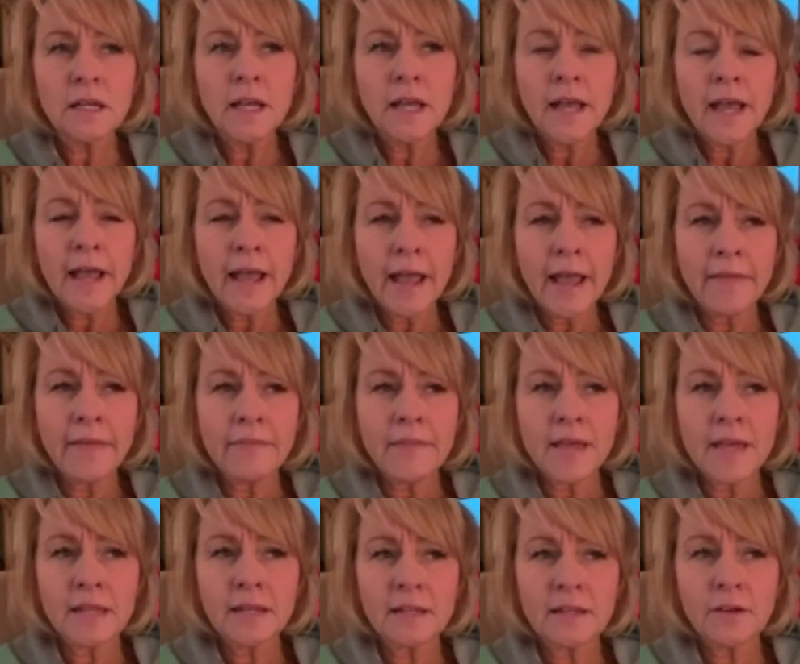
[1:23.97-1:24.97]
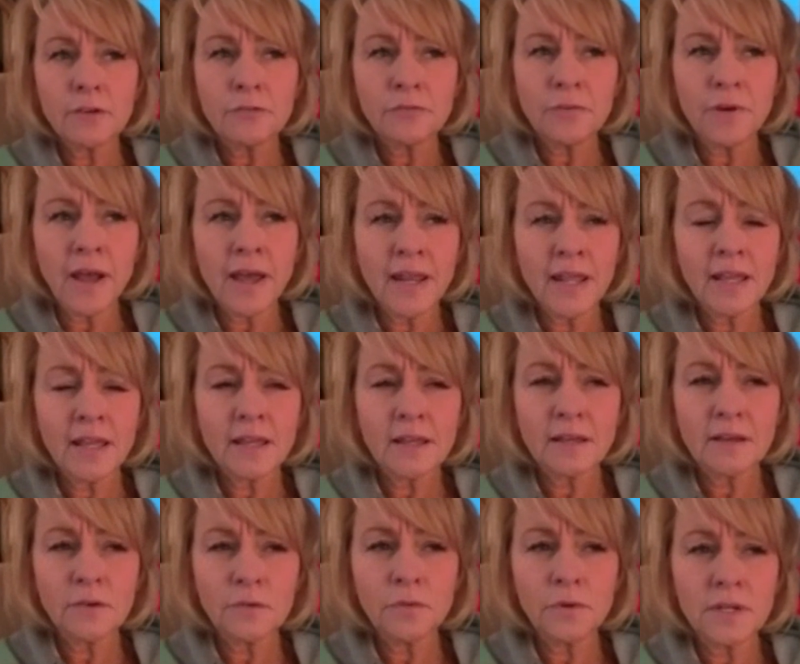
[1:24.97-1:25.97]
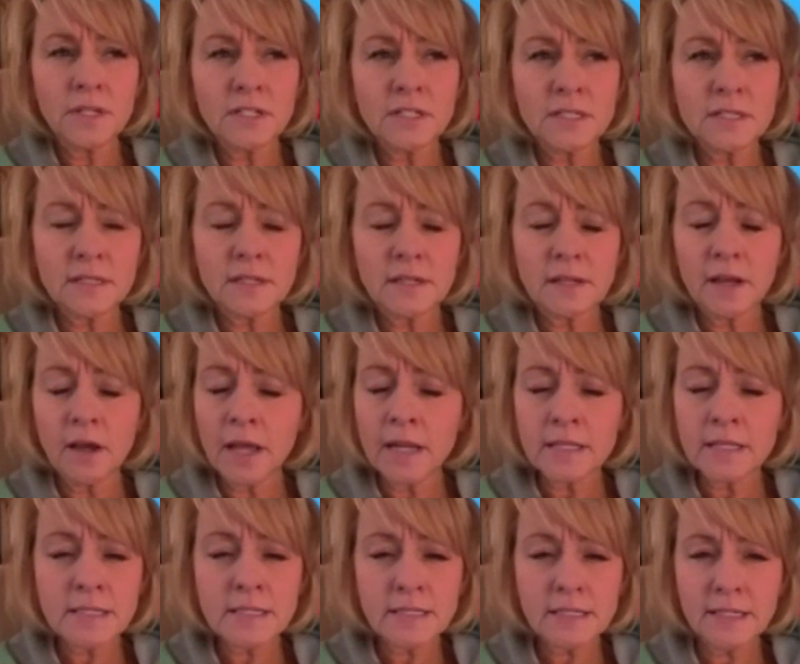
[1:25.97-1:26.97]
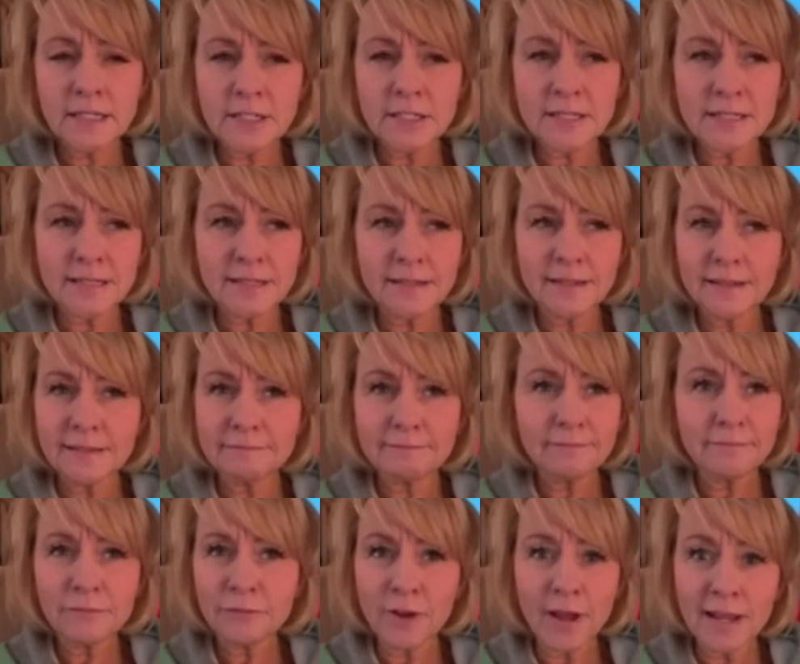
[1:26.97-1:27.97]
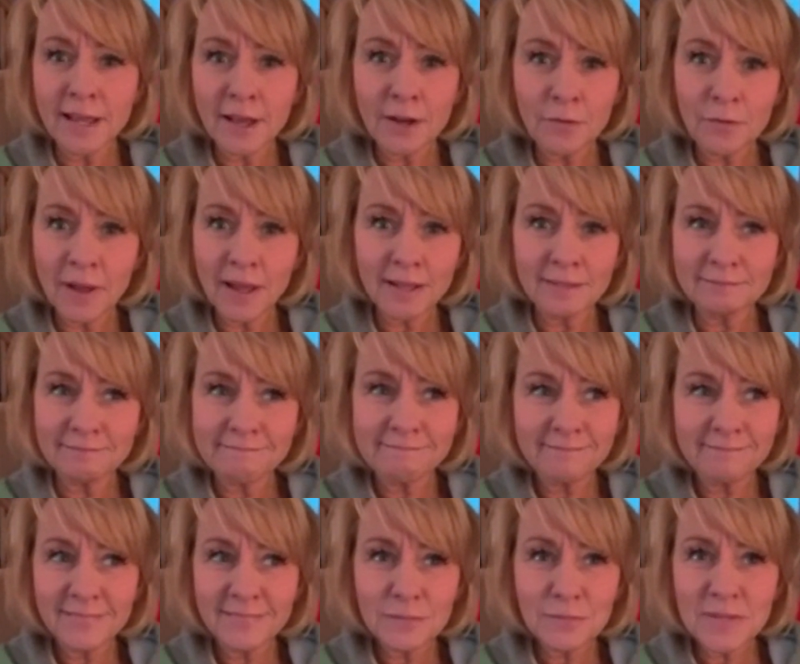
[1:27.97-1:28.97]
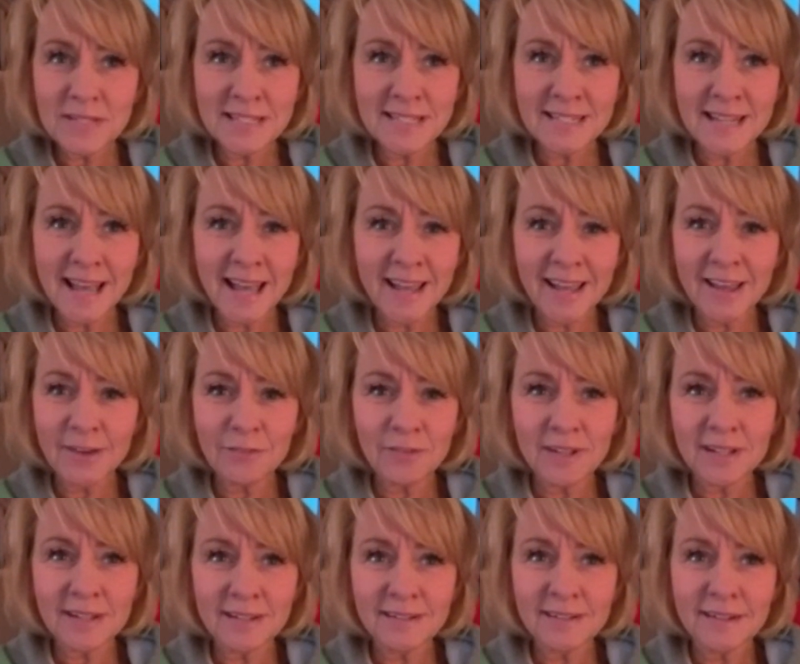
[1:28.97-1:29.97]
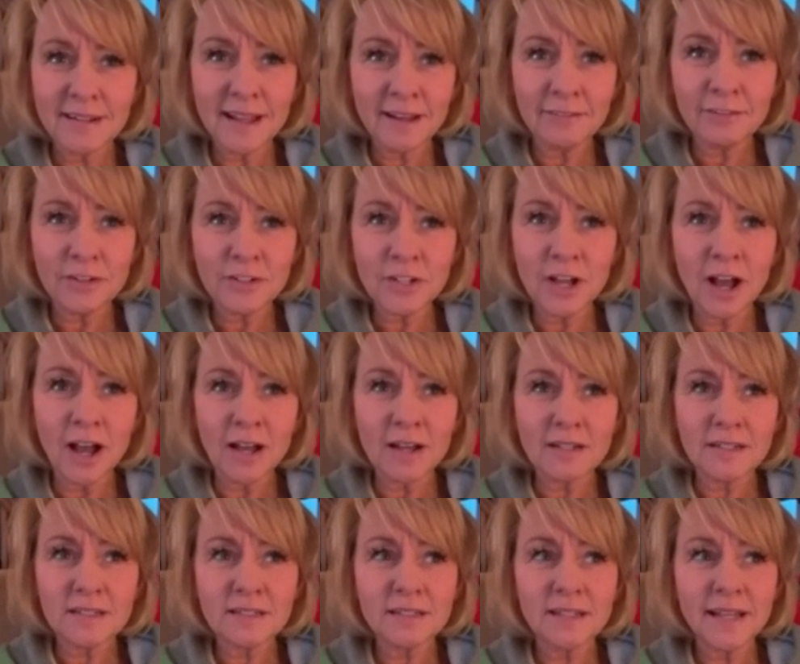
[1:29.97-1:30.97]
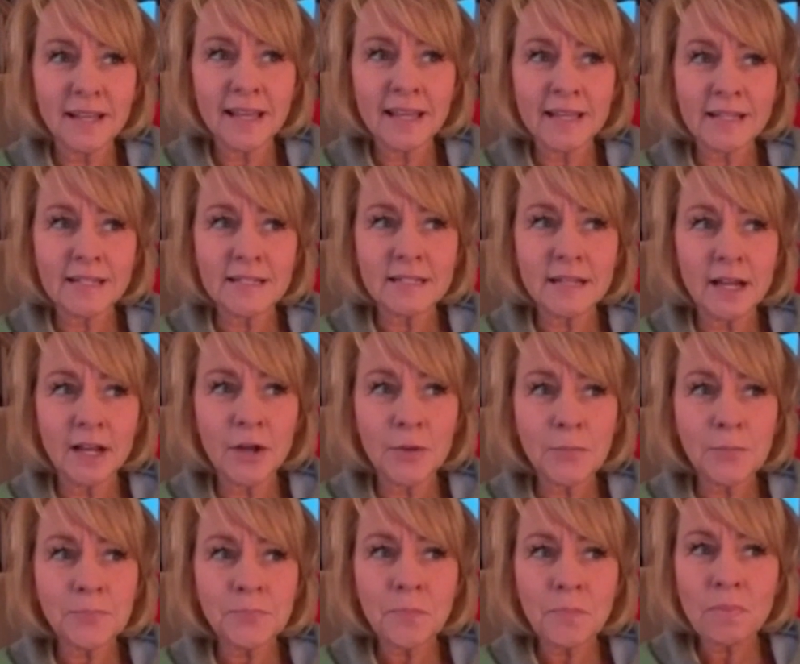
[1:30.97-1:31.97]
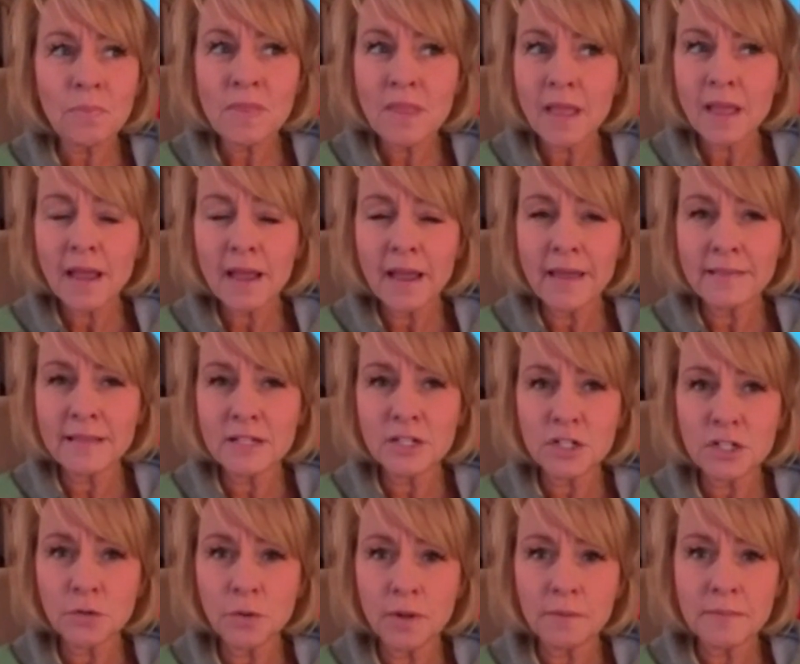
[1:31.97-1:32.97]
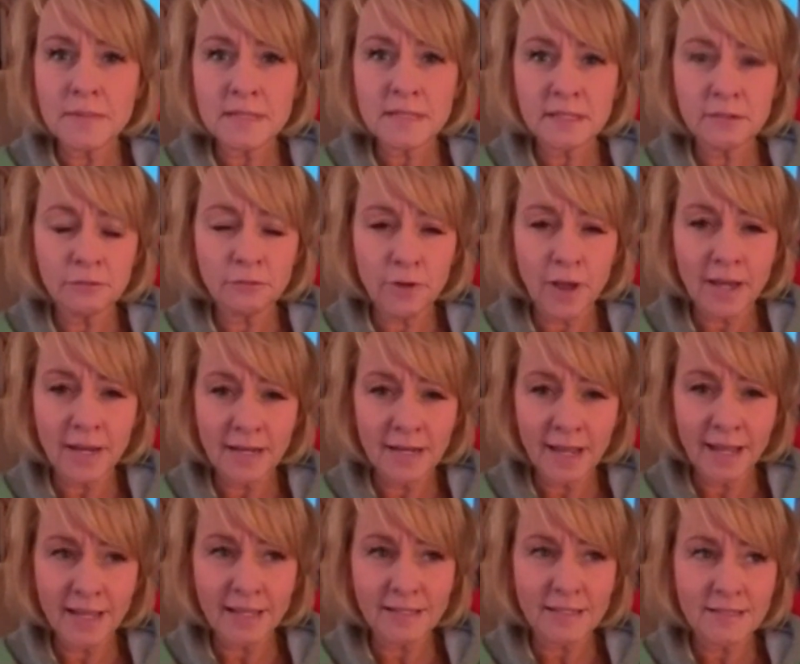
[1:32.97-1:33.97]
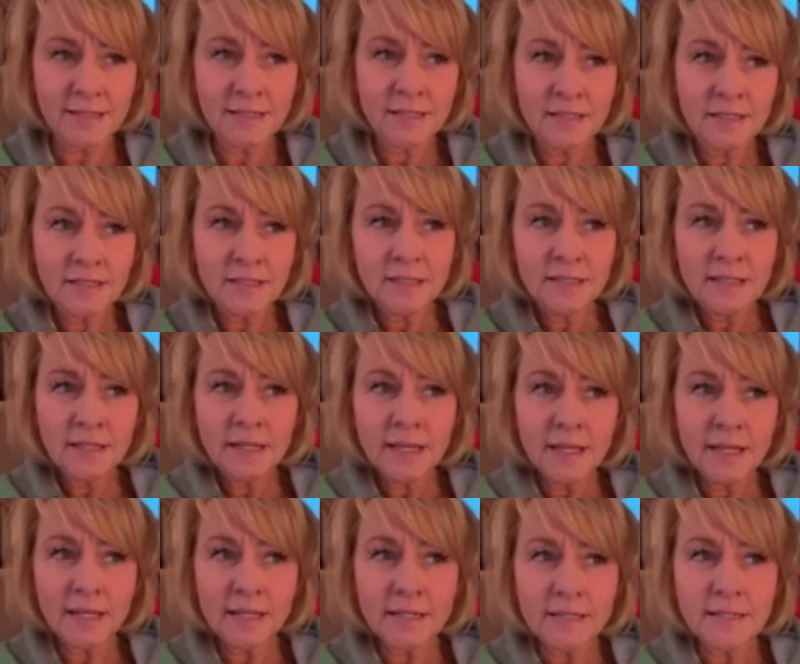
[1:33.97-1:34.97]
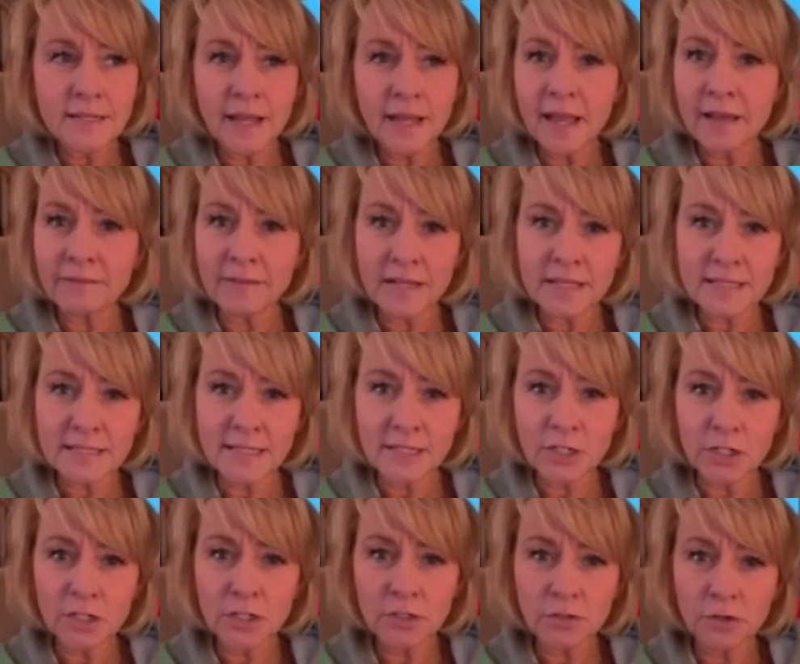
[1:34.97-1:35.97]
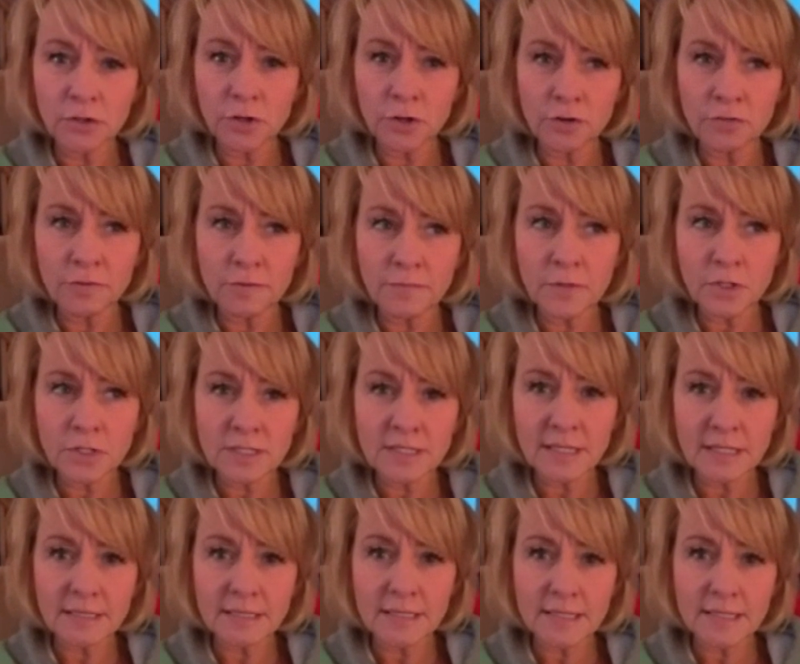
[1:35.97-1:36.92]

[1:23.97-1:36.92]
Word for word: And then Friday, we just honestly just Friday got away. Busy mm-hmm. day, and we never talked. And um, and then she went missing Friday night, and I have not seen her or heard from her since.